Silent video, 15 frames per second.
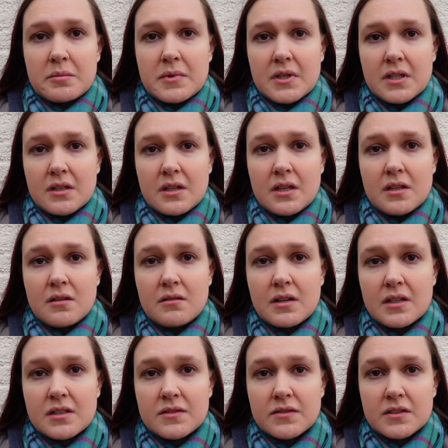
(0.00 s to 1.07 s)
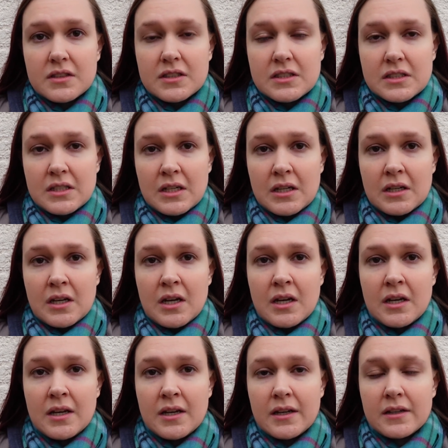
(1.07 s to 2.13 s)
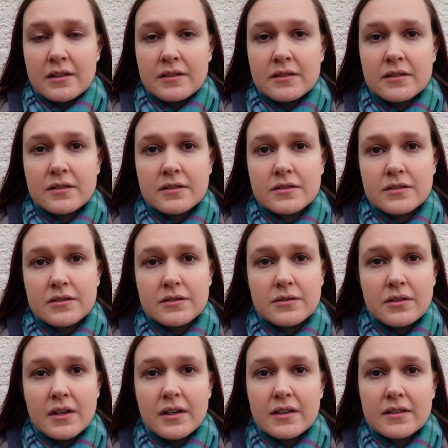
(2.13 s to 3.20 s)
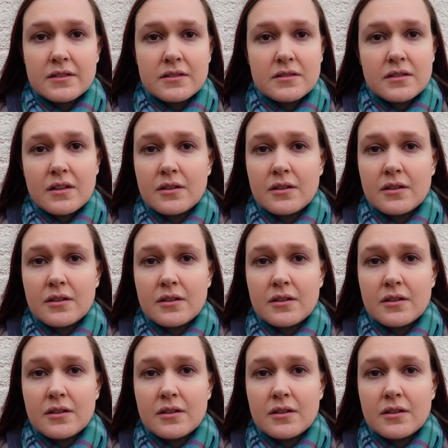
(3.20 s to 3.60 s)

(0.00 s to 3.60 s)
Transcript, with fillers: But thank you guys for listening, and I'll see you guys,